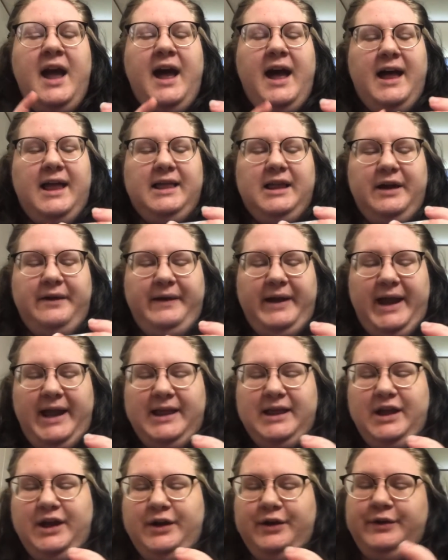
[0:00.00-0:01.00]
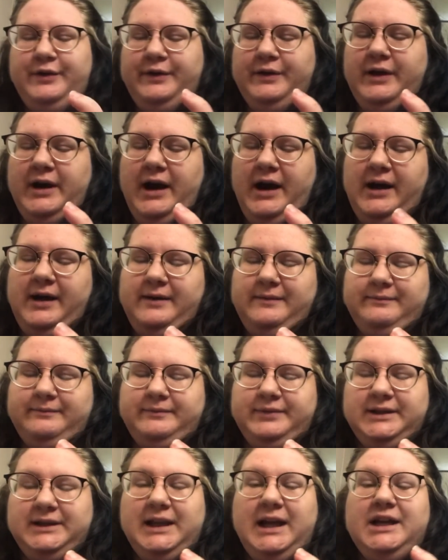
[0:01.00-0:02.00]
Hello Halo
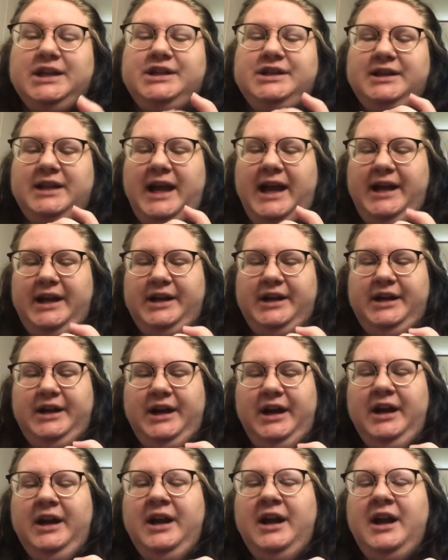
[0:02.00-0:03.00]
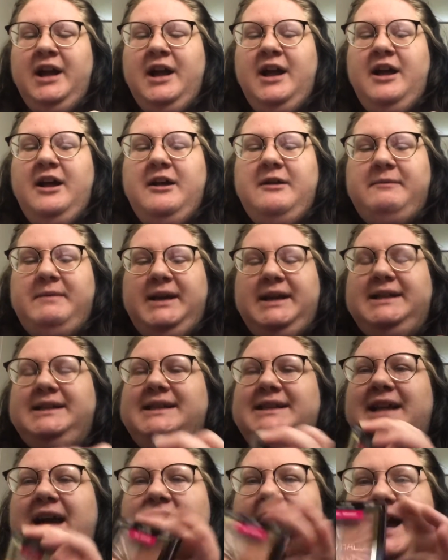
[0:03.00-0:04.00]
blush lighter. Mine's
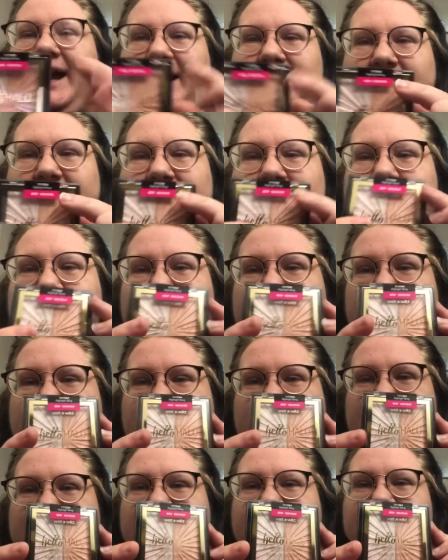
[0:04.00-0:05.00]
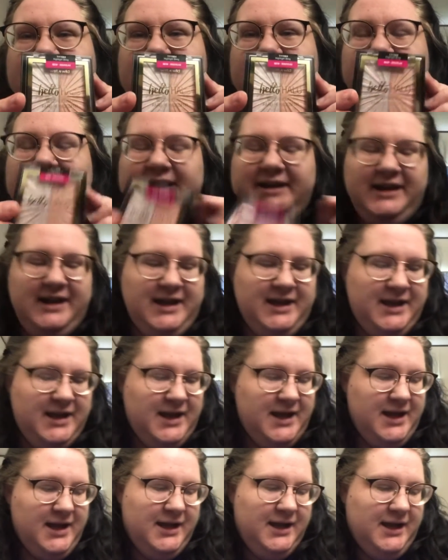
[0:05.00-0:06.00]
in highlight bling.
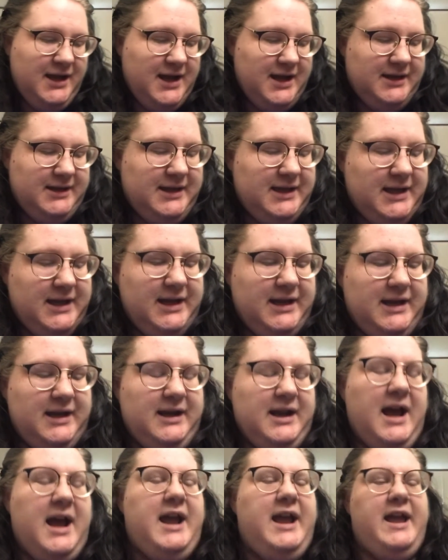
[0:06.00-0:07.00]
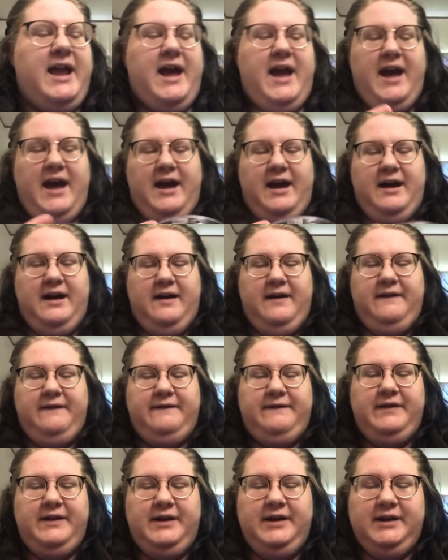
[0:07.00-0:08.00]
And then I have
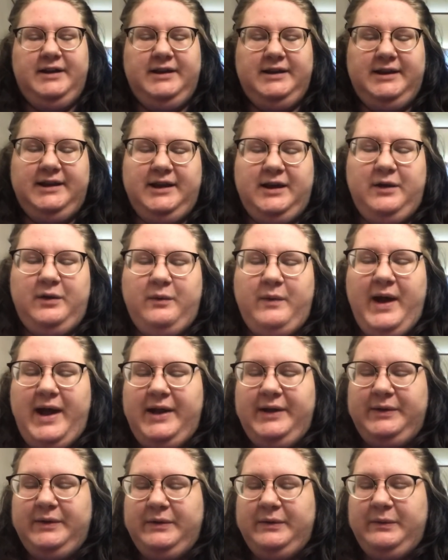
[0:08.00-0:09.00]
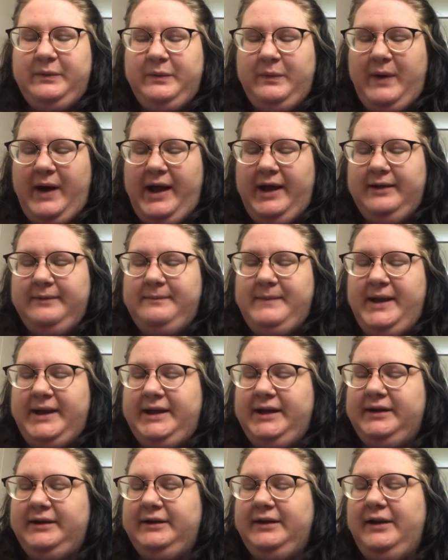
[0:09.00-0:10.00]
the Wet n Wild
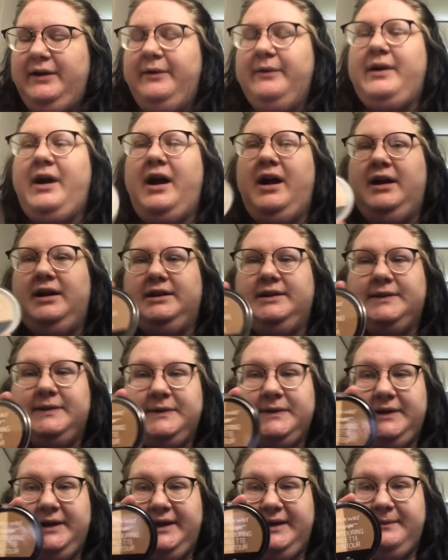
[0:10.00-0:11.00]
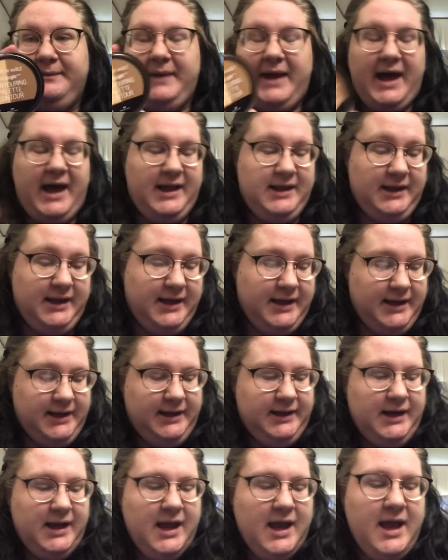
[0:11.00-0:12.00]
Mega Glow contouring palette.